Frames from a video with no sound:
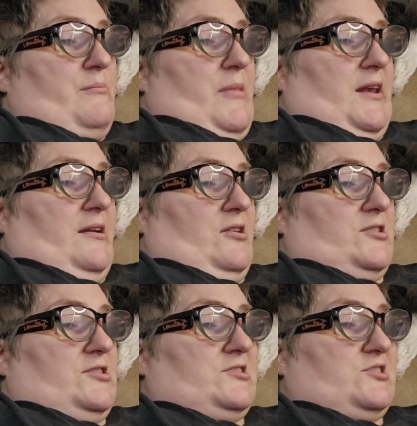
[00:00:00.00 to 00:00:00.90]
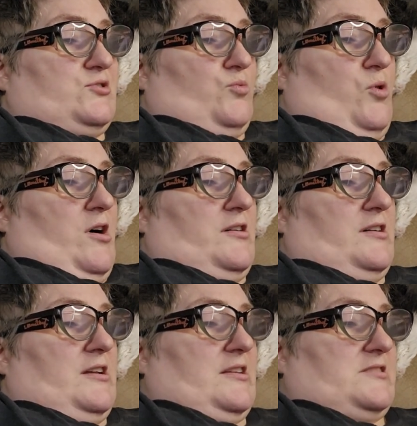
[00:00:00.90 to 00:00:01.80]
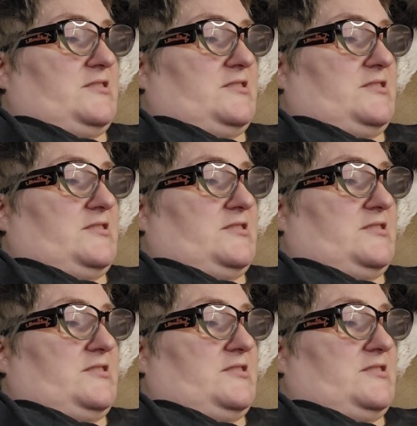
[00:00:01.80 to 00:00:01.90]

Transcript: Menion swung his